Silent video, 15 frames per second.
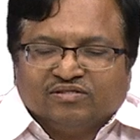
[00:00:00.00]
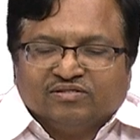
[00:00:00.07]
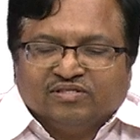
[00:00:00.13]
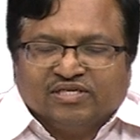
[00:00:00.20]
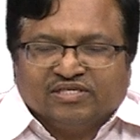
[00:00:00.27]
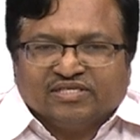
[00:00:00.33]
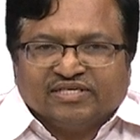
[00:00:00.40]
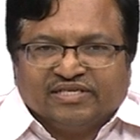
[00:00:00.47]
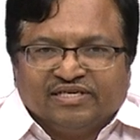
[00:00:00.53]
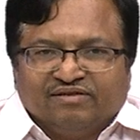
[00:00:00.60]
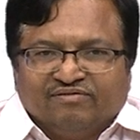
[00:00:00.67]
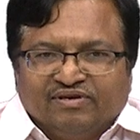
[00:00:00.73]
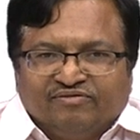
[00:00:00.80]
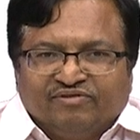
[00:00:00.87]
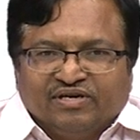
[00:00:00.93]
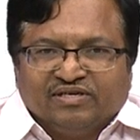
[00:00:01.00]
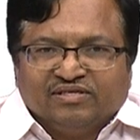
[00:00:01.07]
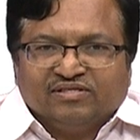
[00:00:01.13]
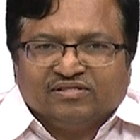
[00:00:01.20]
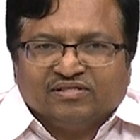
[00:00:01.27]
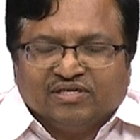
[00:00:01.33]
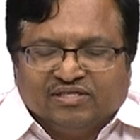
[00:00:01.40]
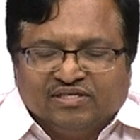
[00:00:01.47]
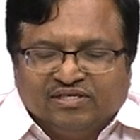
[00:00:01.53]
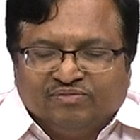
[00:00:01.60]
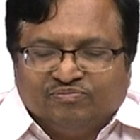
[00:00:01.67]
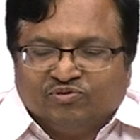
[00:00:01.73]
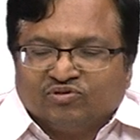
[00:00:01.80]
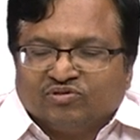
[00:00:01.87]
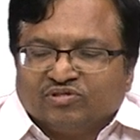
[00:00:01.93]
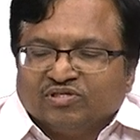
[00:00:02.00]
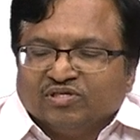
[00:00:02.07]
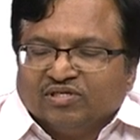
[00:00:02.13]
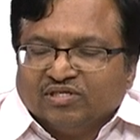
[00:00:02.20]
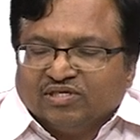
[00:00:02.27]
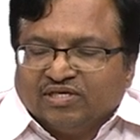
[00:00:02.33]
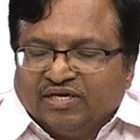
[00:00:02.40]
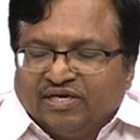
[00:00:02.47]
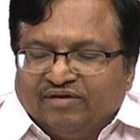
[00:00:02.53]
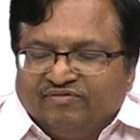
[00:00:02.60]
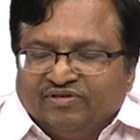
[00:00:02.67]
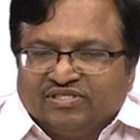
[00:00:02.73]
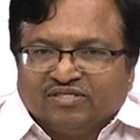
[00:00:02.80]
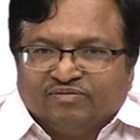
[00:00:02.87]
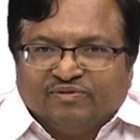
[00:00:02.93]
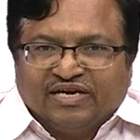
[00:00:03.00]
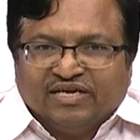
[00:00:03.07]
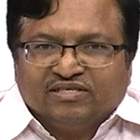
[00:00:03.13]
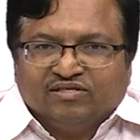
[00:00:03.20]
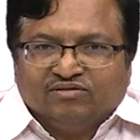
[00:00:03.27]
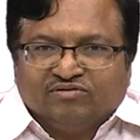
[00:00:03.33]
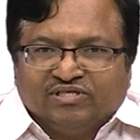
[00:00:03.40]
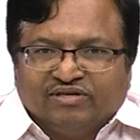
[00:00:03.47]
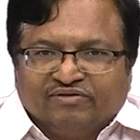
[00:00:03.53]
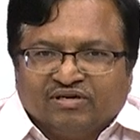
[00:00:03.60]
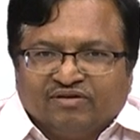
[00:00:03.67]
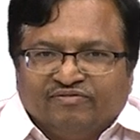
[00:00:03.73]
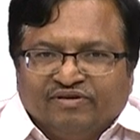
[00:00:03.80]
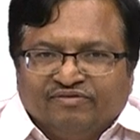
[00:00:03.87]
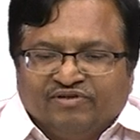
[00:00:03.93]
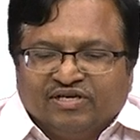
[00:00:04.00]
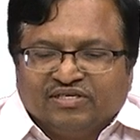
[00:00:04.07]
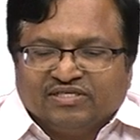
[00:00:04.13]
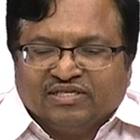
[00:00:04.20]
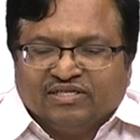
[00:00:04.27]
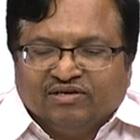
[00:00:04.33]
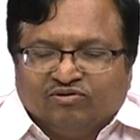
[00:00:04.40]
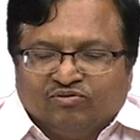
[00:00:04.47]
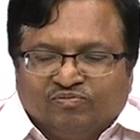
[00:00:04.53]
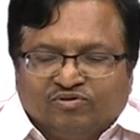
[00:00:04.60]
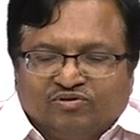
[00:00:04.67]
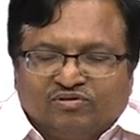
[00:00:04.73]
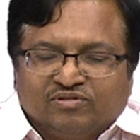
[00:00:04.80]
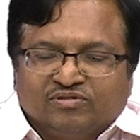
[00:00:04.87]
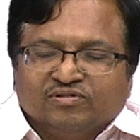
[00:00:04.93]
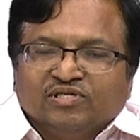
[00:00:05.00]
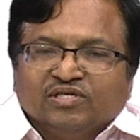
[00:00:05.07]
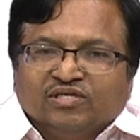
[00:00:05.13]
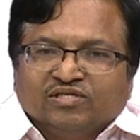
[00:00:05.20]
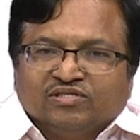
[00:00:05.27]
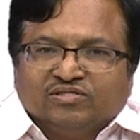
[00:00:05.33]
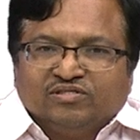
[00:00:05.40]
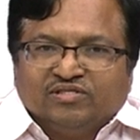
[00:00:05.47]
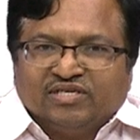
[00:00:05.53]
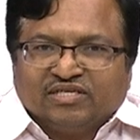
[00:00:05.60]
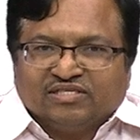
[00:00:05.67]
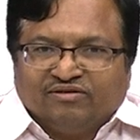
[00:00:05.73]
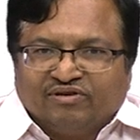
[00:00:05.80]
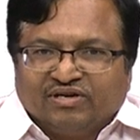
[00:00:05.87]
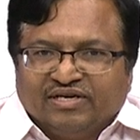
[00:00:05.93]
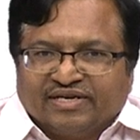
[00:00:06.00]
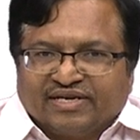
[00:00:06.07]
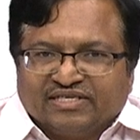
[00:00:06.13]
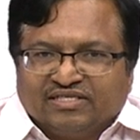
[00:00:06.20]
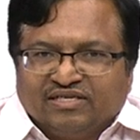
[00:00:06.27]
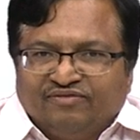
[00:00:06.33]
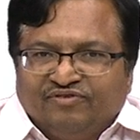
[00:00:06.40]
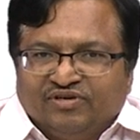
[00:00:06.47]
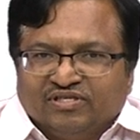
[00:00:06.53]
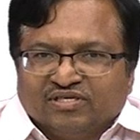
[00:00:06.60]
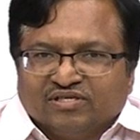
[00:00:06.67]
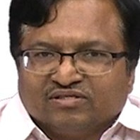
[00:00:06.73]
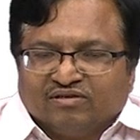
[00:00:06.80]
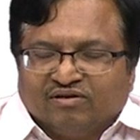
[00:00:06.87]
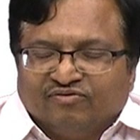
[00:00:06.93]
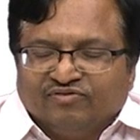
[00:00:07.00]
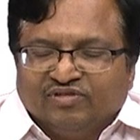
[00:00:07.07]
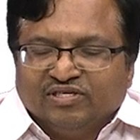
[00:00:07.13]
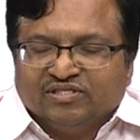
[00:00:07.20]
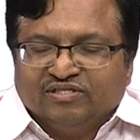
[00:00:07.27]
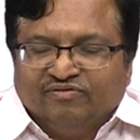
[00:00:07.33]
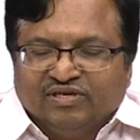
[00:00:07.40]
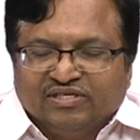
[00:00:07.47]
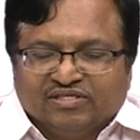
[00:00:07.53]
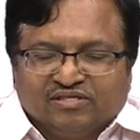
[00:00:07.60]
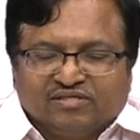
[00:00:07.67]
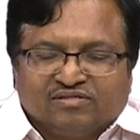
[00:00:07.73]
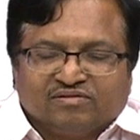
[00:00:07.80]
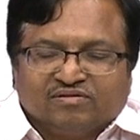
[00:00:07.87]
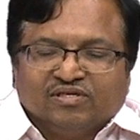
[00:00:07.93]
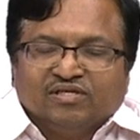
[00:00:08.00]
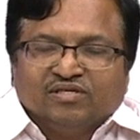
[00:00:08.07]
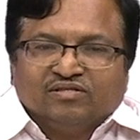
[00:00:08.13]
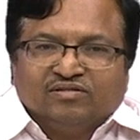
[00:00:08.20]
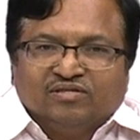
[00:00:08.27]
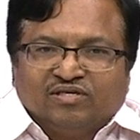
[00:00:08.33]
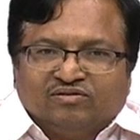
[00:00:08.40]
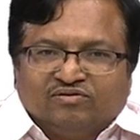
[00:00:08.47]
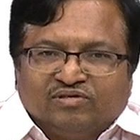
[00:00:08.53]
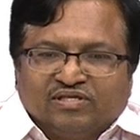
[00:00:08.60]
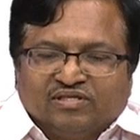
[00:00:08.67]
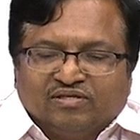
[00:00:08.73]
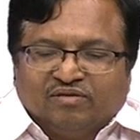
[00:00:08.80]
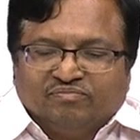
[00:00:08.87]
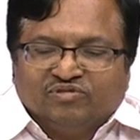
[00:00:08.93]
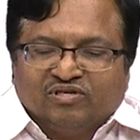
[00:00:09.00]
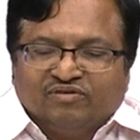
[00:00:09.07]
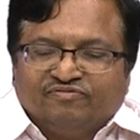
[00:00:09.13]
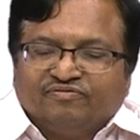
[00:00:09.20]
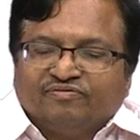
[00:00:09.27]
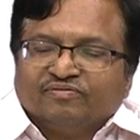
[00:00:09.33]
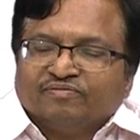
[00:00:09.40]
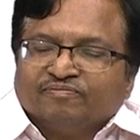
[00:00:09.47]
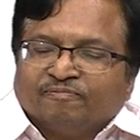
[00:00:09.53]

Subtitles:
there is a single waveguide at the input which is branched into several waveguides at the output. There are several interesting features of these devices that you can observe,